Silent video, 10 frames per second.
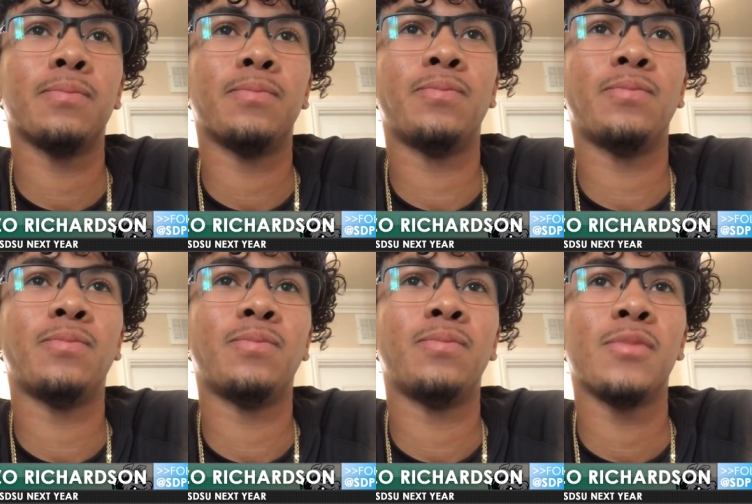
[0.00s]

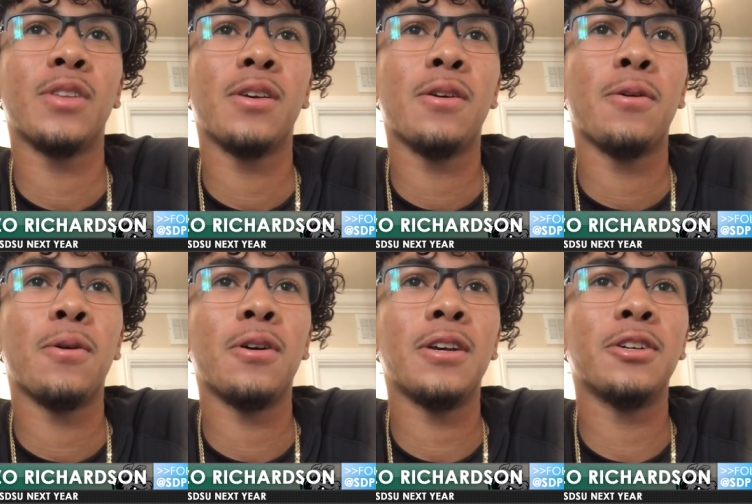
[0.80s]
Mm,
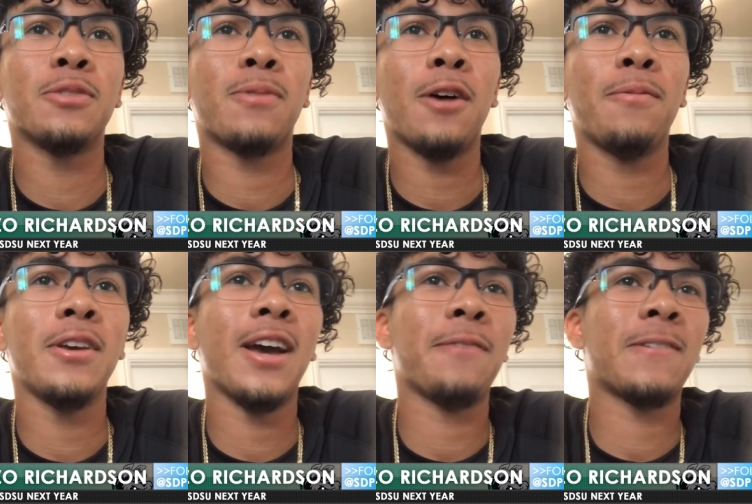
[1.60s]
it was
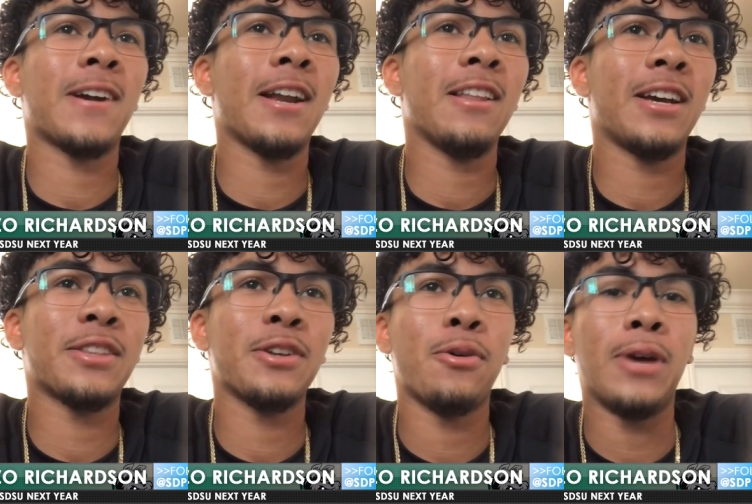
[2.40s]
probably I kind of
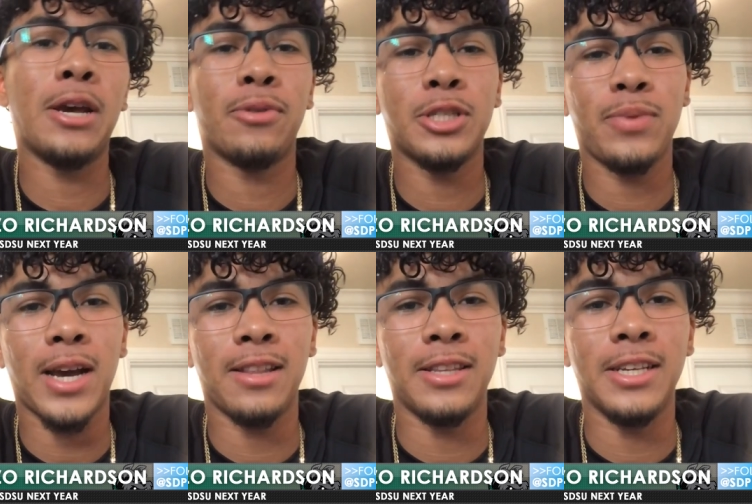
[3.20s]
like the away ones we
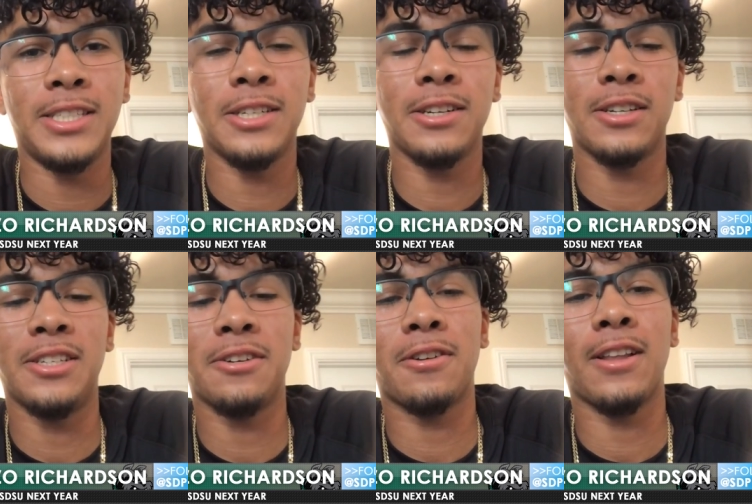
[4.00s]
had this year
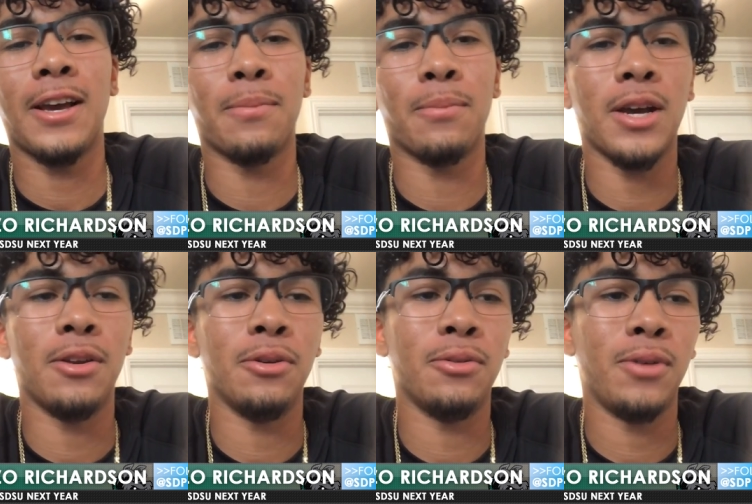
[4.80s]
because they were like
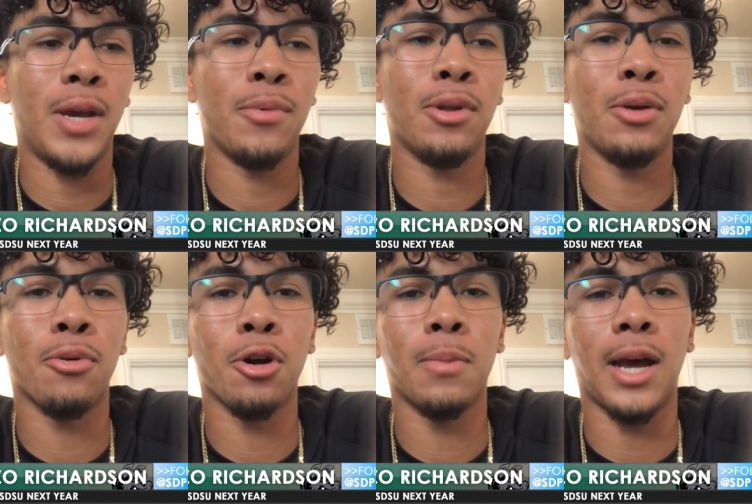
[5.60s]
brand new and we only
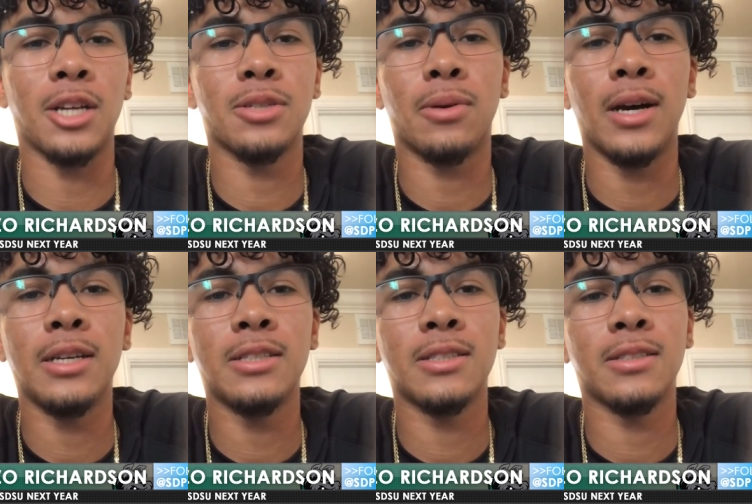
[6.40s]
wore them like
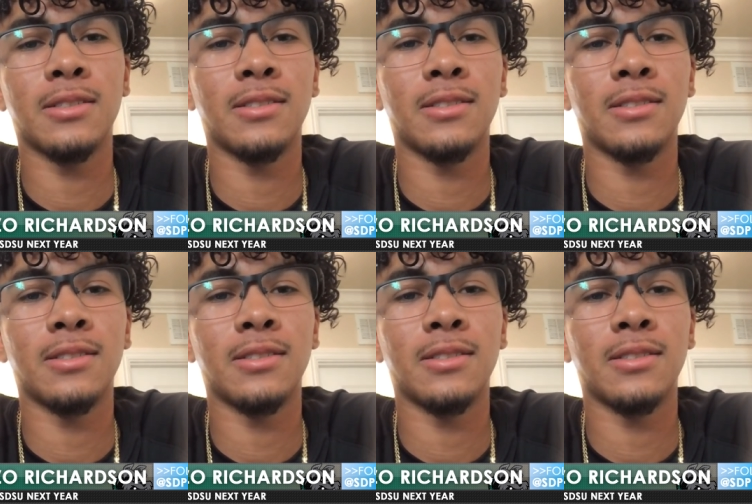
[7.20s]
twice.